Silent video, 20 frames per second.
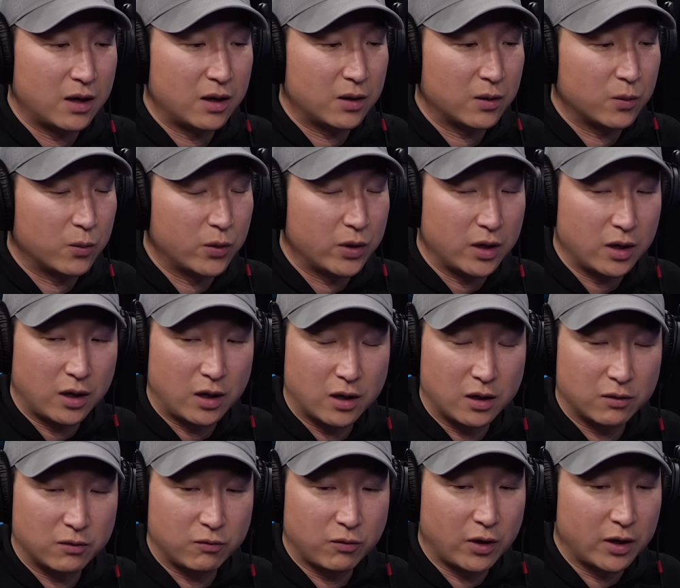We
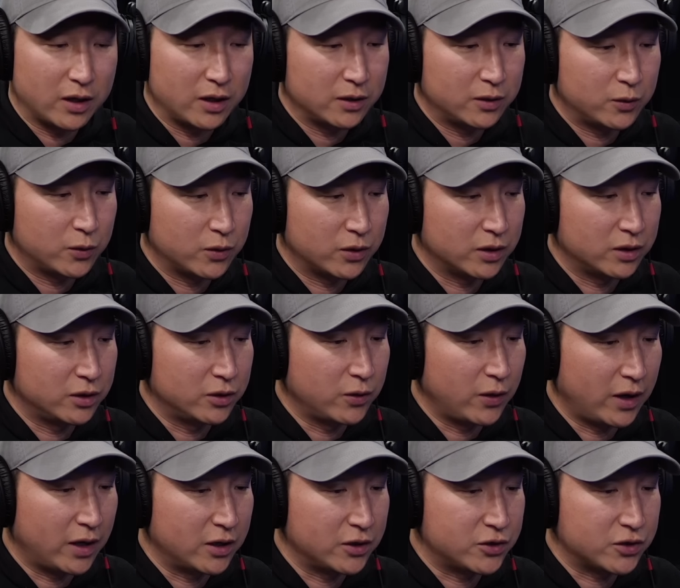are running into a new
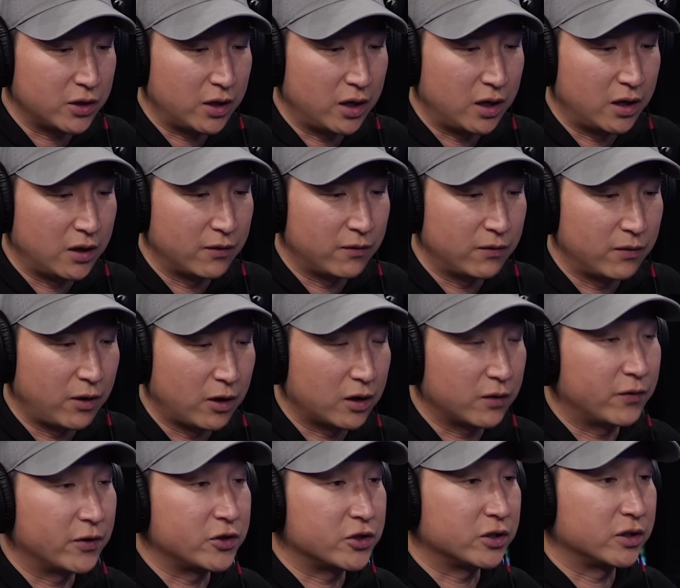age of
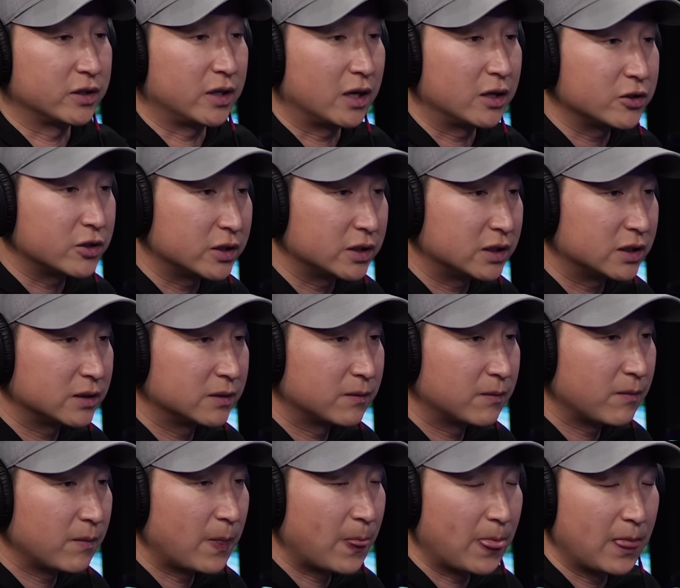artificial intelligence.
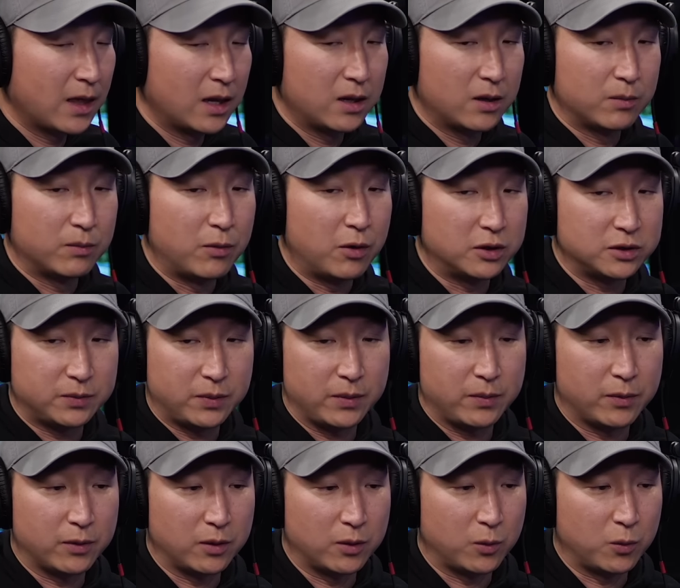Most
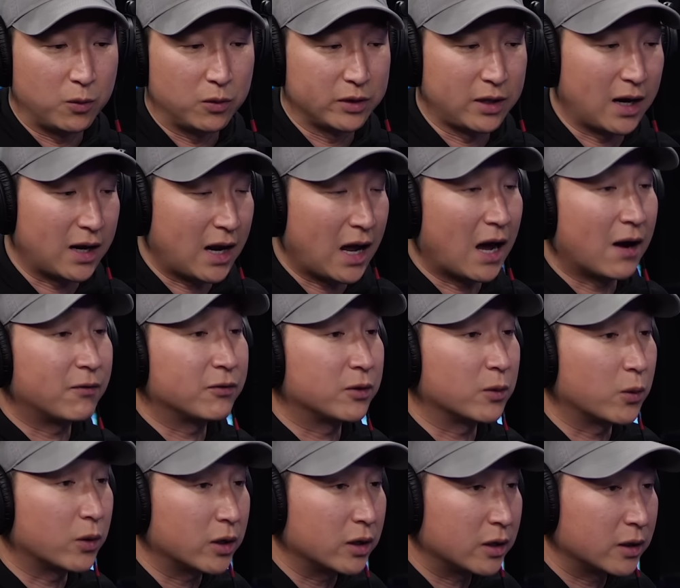people will not have to
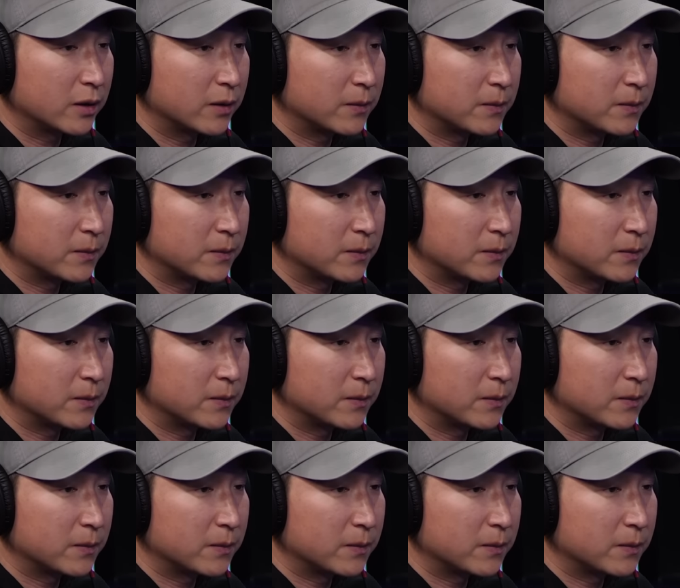work.